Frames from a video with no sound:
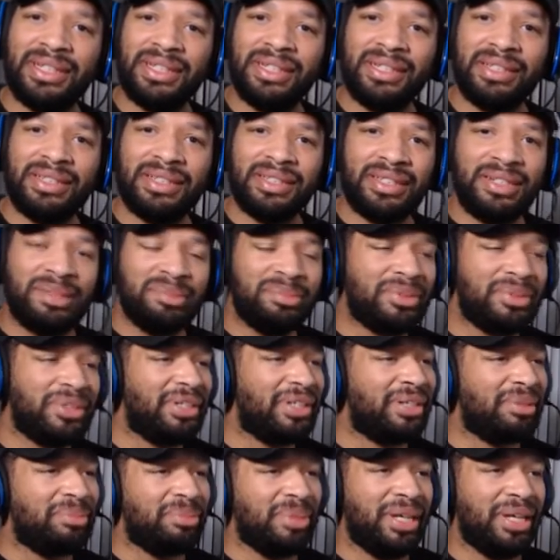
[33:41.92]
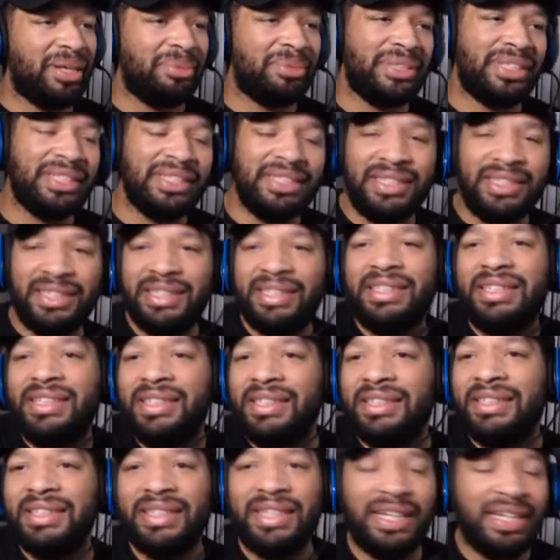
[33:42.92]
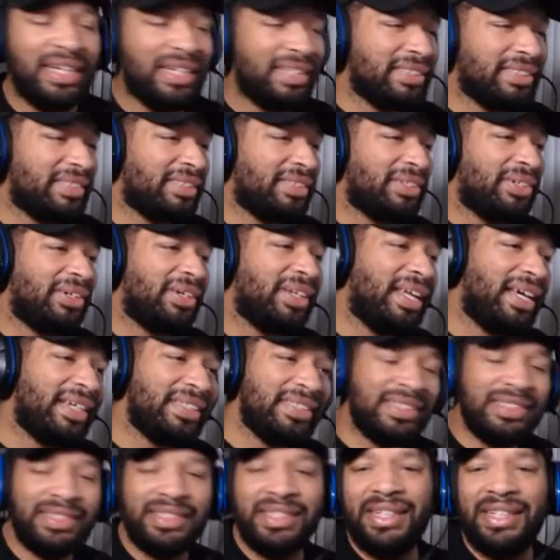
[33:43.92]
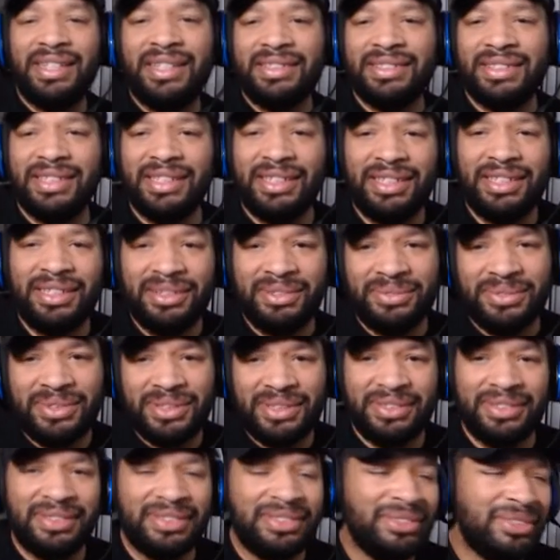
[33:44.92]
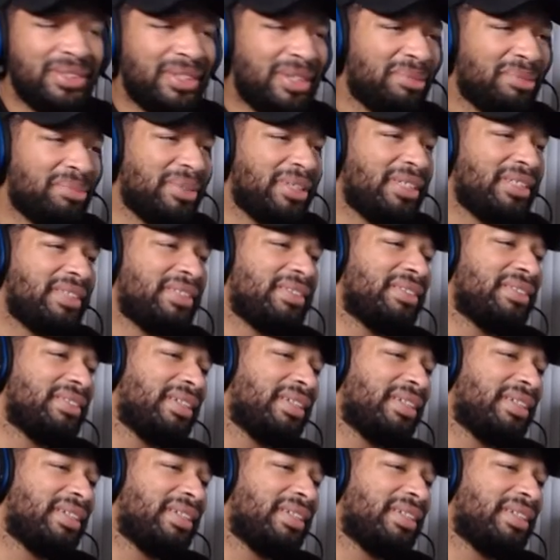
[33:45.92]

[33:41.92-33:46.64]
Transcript: Come on, man, with the Kiki dance and all that, just let us live. You know what I mean?